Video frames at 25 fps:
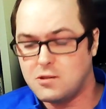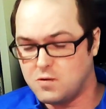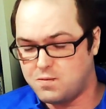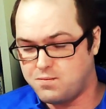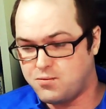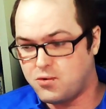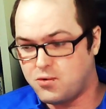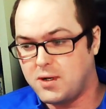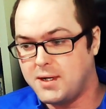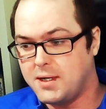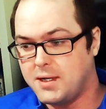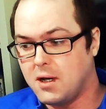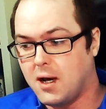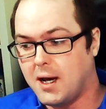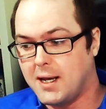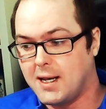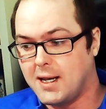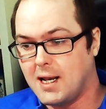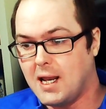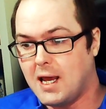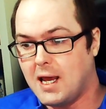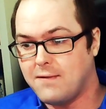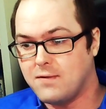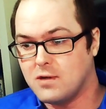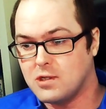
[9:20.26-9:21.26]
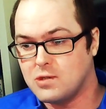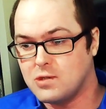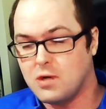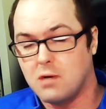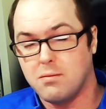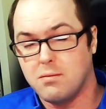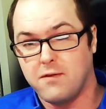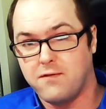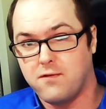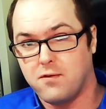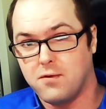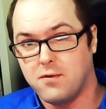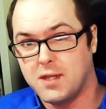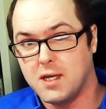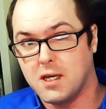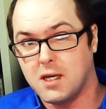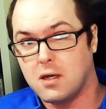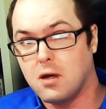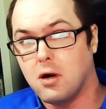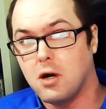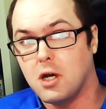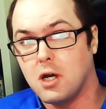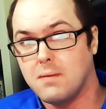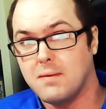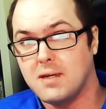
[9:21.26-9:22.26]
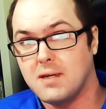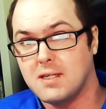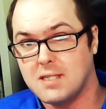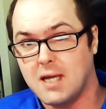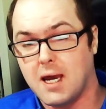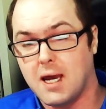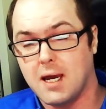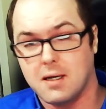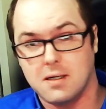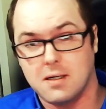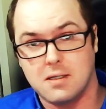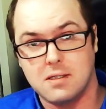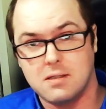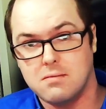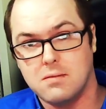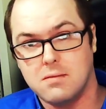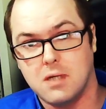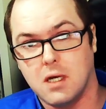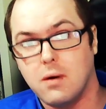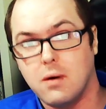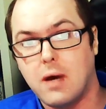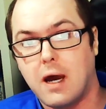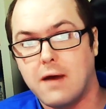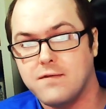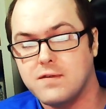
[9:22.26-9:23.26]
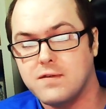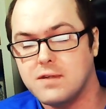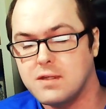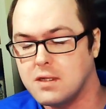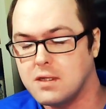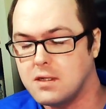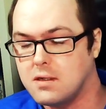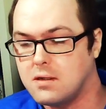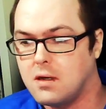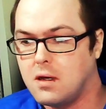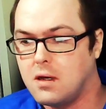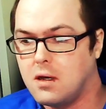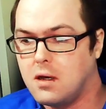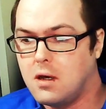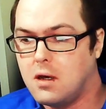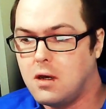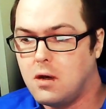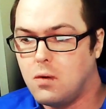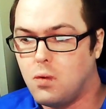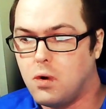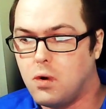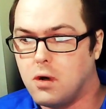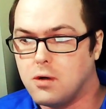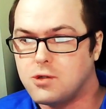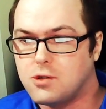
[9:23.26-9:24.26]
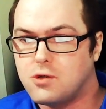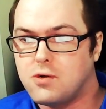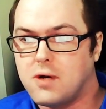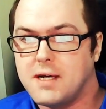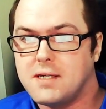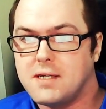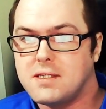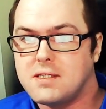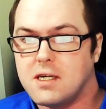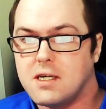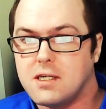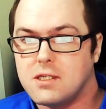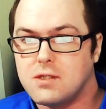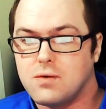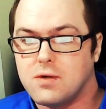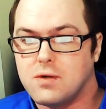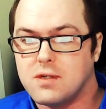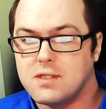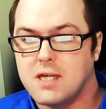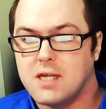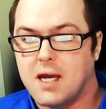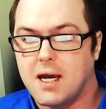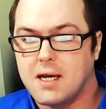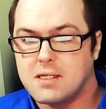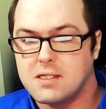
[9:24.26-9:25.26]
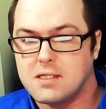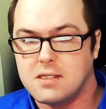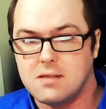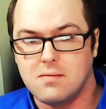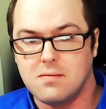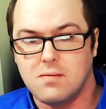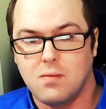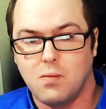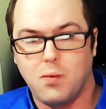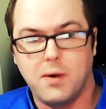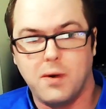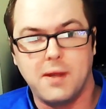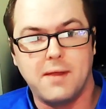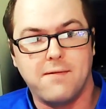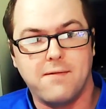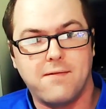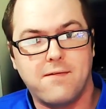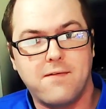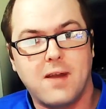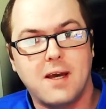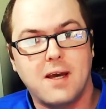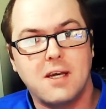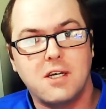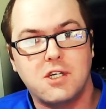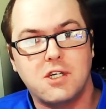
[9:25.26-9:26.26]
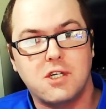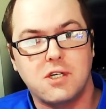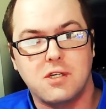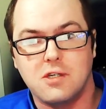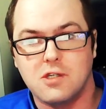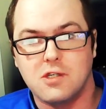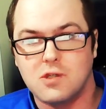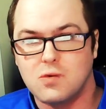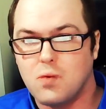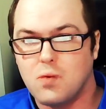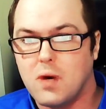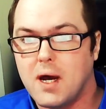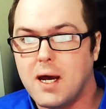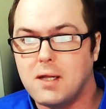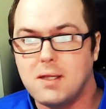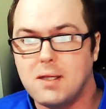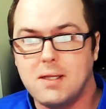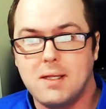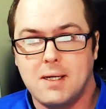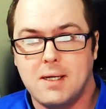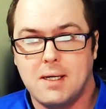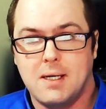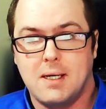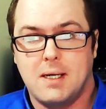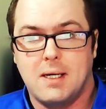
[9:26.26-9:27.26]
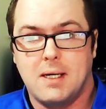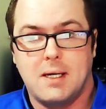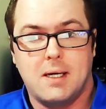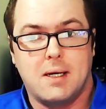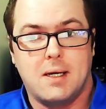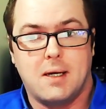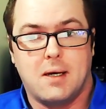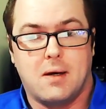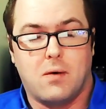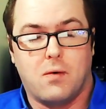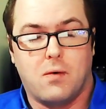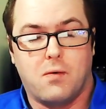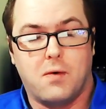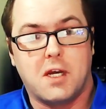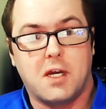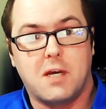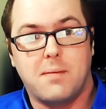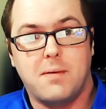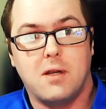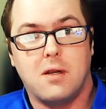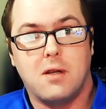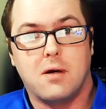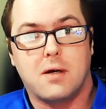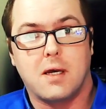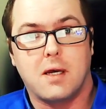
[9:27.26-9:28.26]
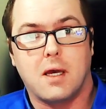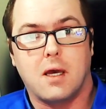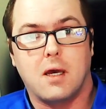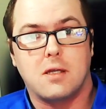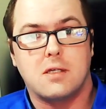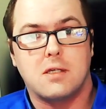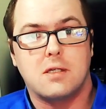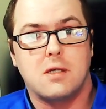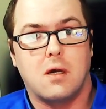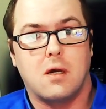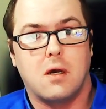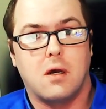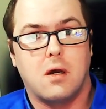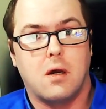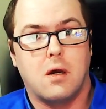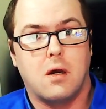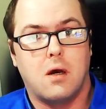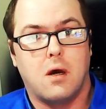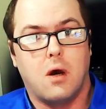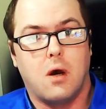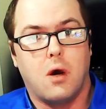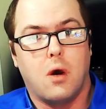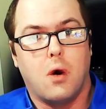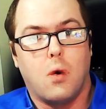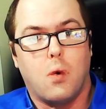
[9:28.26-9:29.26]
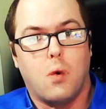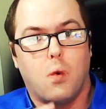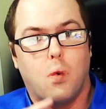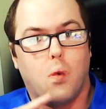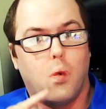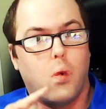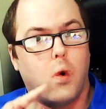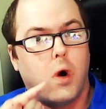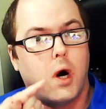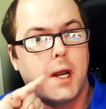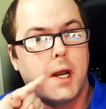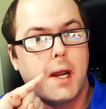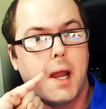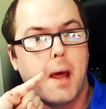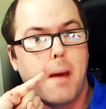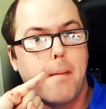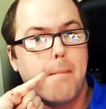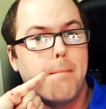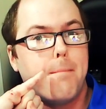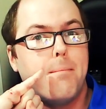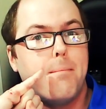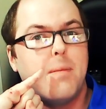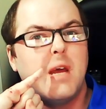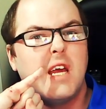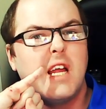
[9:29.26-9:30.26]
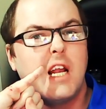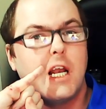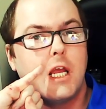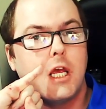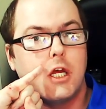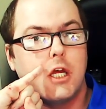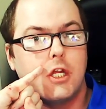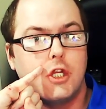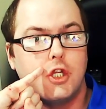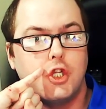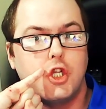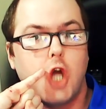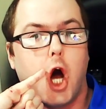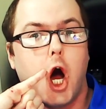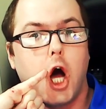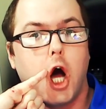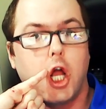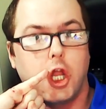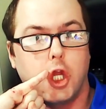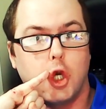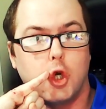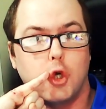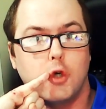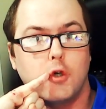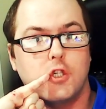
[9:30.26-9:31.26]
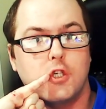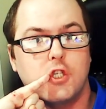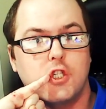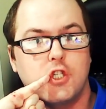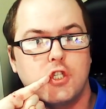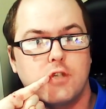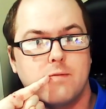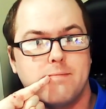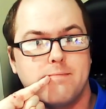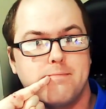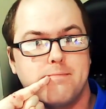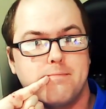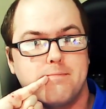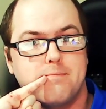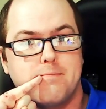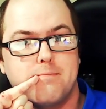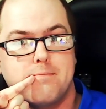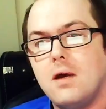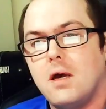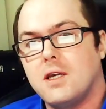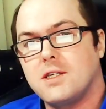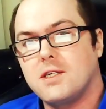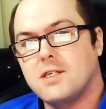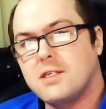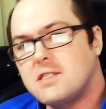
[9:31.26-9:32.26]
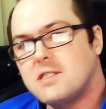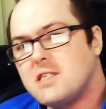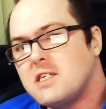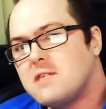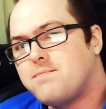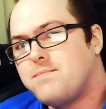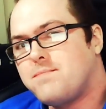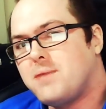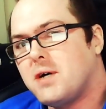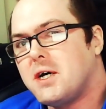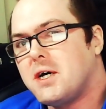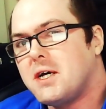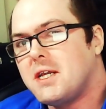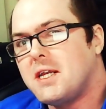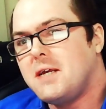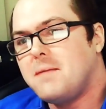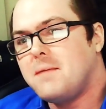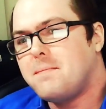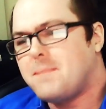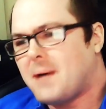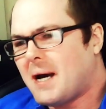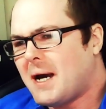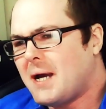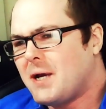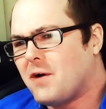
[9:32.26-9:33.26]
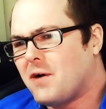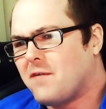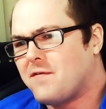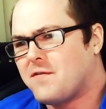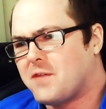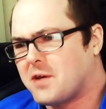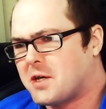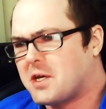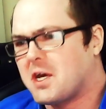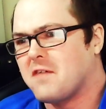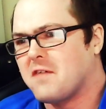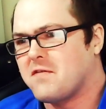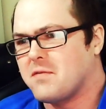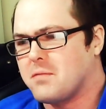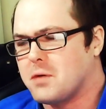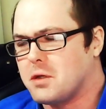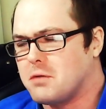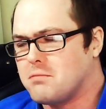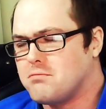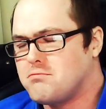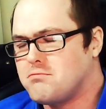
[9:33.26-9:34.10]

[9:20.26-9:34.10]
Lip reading: pre-9/11 as well, before the economy tanked, after the World Trade Center attacks, and with inflation as well, we could be looking at $1 billion. So did Bernie pay off the government?